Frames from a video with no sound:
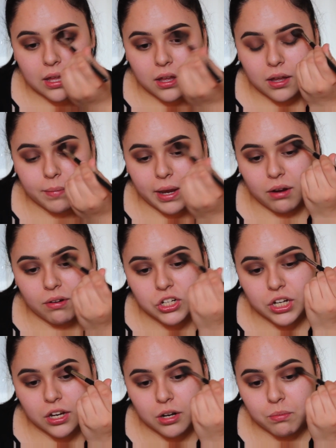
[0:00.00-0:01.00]
I
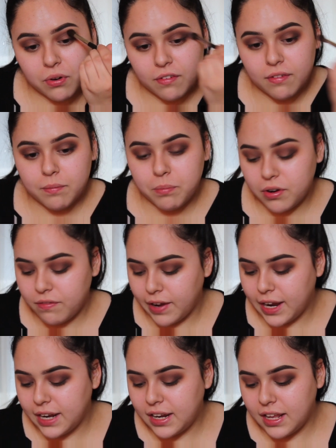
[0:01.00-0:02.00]
wish I could
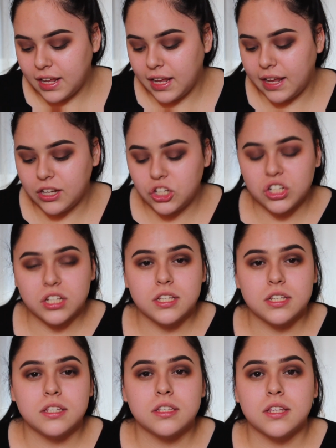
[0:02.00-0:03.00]
provide
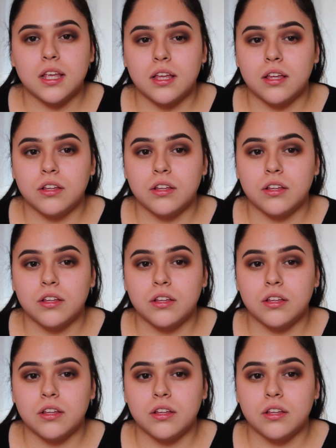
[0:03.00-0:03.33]
ages